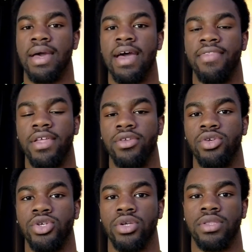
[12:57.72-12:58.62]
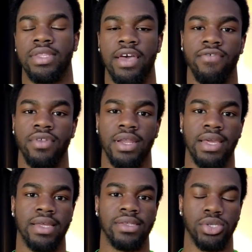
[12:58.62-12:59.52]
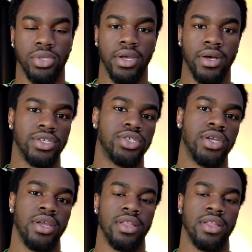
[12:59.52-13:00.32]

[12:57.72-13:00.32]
and then you should definitely triage